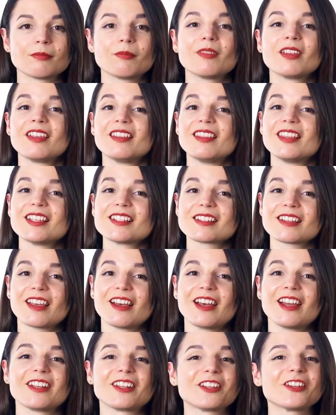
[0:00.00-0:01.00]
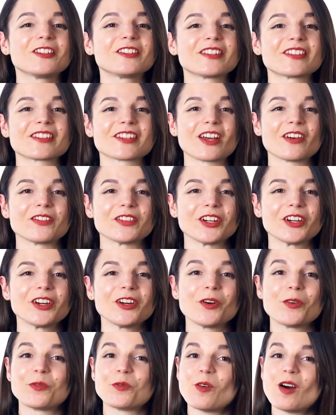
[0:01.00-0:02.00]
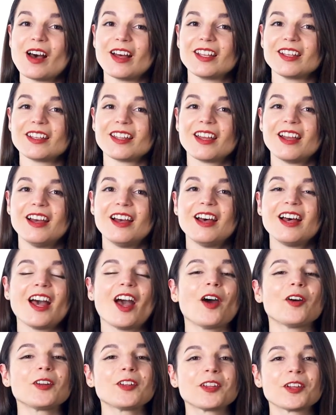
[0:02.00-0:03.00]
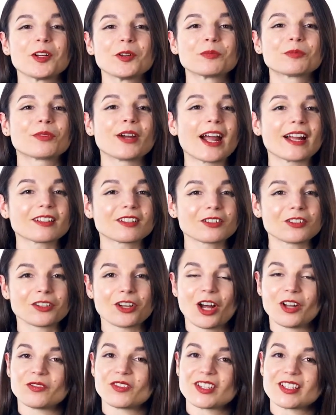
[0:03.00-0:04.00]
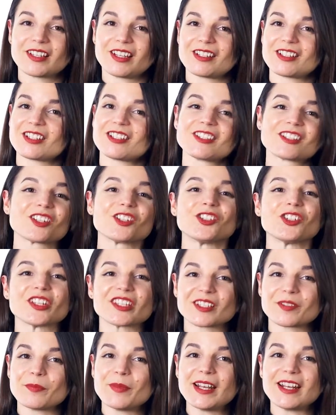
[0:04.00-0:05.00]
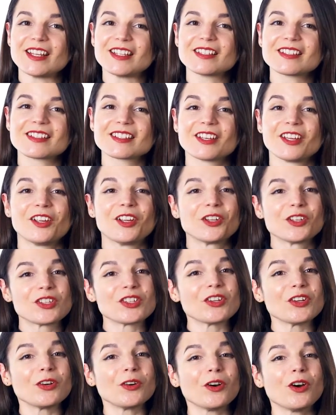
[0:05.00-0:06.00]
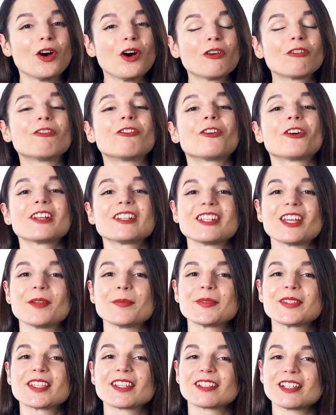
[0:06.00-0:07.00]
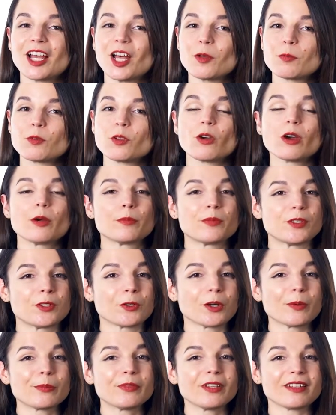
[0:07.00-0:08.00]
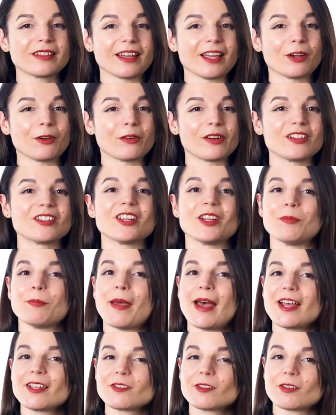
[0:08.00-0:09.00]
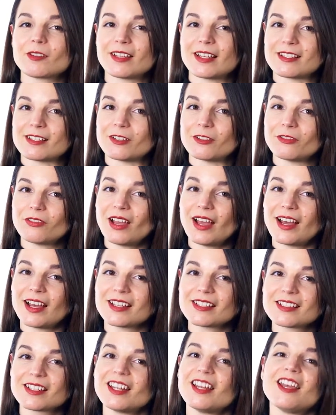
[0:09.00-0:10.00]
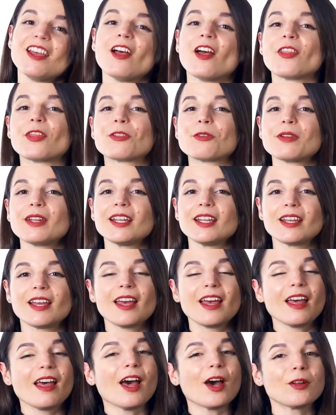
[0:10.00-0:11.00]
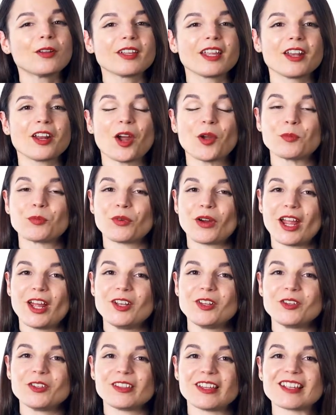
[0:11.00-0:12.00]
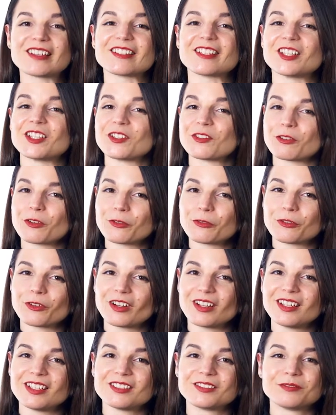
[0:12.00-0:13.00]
In this guide, you'll discover 1. How to learn practical conversations in just minutes. 2. 4 tips that'll help you absorb the language and master lessons fast. And 3. How to get our brand new lessons for free.